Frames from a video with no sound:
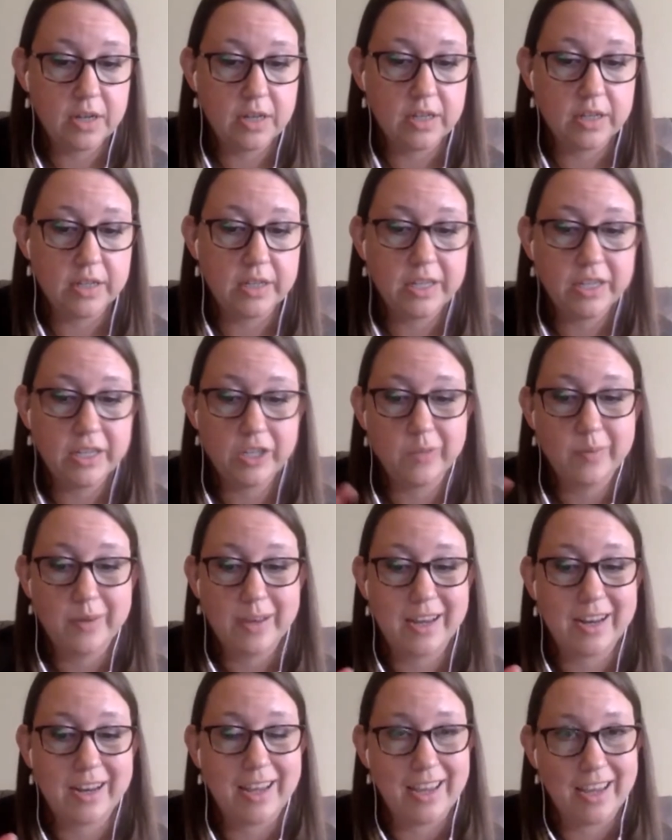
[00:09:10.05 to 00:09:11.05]
and then teach them
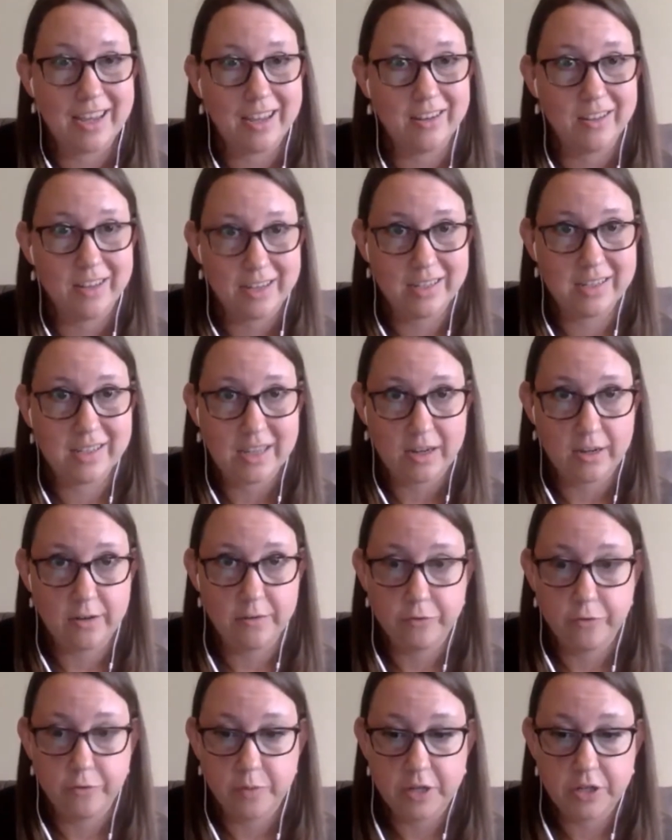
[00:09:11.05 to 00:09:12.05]
how to analyze that
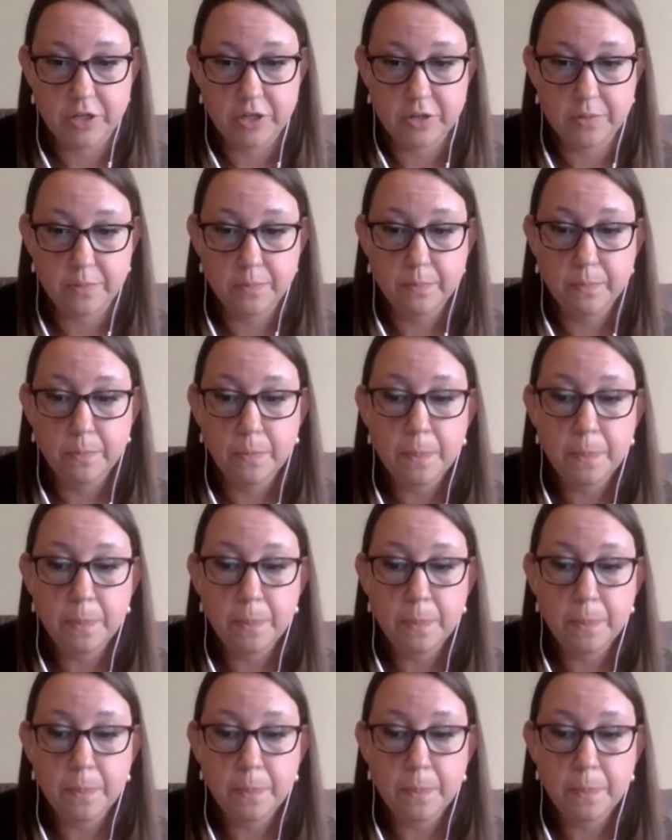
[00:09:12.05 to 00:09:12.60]
information.